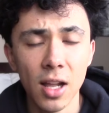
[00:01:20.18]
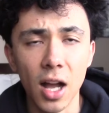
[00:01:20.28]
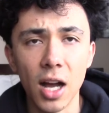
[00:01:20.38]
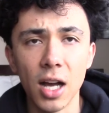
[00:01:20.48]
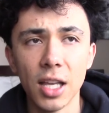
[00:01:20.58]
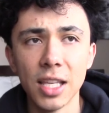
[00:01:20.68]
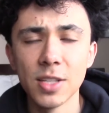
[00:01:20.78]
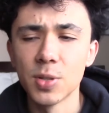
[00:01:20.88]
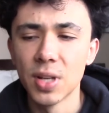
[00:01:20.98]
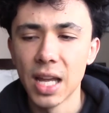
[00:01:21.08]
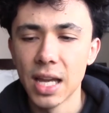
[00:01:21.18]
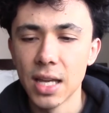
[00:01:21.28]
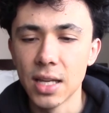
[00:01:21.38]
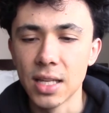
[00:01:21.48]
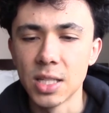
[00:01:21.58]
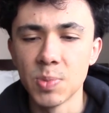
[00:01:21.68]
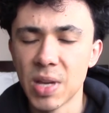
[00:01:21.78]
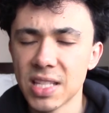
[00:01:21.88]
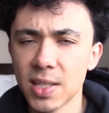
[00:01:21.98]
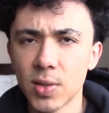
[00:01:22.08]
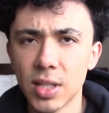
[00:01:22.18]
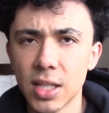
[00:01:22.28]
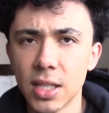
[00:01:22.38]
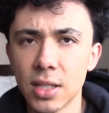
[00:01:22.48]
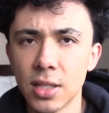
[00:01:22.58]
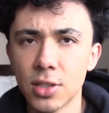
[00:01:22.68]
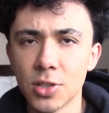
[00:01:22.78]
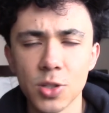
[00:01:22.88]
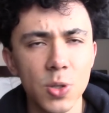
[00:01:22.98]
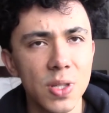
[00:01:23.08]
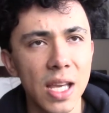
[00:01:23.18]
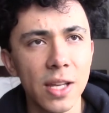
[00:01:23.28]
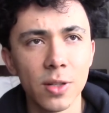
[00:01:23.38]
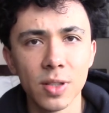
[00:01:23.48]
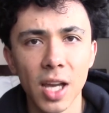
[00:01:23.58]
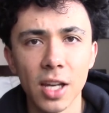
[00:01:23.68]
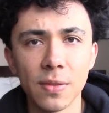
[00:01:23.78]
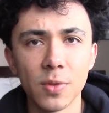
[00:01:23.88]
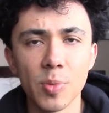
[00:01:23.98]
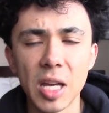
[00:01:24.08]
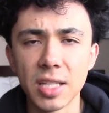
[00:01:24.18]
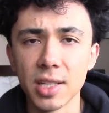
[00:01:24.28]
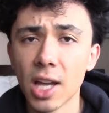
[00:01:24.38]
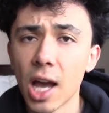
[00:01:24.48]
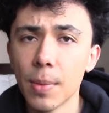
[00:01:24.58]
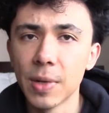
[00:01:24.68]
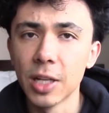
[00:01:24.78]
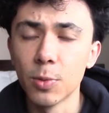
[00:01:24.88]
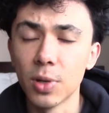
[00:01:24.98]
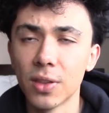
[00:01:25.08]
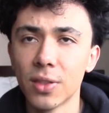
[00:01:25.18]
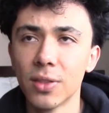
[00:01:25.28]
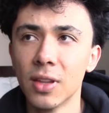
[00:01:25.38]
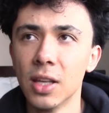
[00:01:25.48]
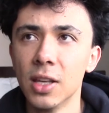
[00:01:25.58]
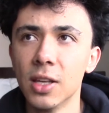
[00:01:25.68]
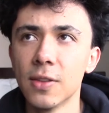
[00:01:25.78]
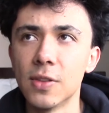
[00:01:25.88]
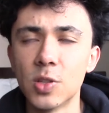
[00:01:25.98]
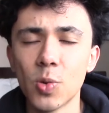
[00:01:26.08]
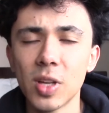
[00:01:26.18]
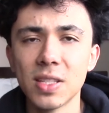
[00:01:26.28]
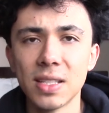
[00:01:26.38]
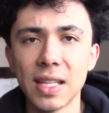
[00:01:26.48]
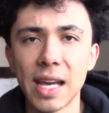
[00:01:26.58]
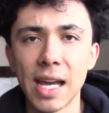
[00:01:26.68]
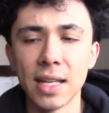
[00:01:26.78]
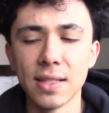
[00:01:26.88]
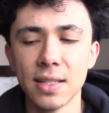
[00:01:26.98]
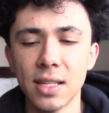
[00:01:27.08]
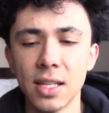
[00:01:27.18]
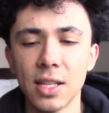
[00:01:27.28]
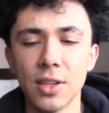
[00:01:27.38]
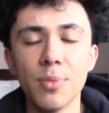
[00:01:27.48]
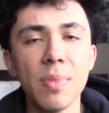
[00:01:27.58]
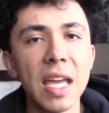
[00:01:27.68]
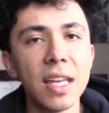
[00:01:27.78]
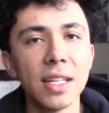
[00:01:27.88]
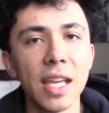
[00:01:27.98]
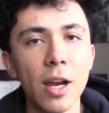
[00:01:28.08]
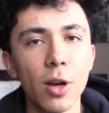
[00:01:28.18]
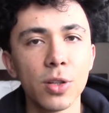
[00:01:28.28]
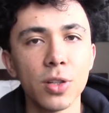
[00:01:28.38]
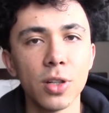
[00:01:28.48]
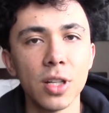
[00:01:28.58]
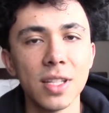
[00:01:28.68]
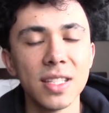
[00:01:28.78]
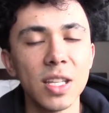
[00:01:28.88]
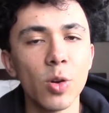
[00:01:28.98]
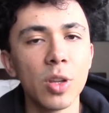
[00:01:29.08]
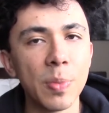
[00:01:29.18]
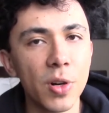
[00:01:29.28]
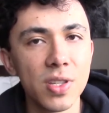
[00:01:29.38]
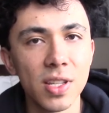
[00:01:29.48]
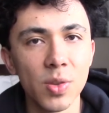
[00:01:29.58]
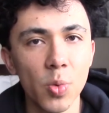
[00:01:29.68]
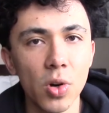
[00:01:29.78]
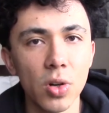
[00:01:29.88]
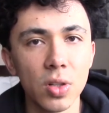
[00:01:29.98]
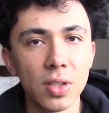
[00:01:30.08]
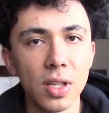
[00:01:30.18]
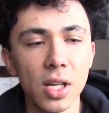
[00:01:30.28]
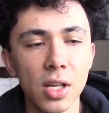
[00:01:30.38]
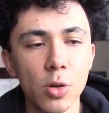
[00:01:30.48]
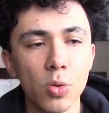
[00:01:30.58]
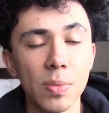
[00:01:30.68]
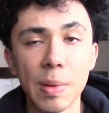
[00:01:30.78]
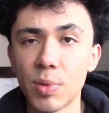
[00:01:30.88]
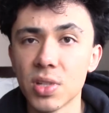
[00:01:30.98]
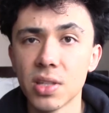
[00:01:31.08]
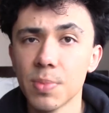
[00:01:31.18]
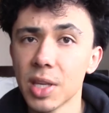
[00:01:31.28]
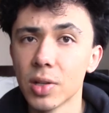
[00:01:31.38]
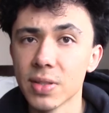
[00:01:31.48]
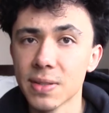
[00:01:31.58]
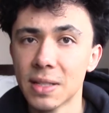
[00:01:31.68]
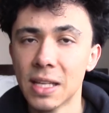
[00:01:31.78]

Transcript: Uh, Yesterday is basically just your standard kind of romantic comedy with the twist that the main character is the only person in the world uh, who remembers the Beatles.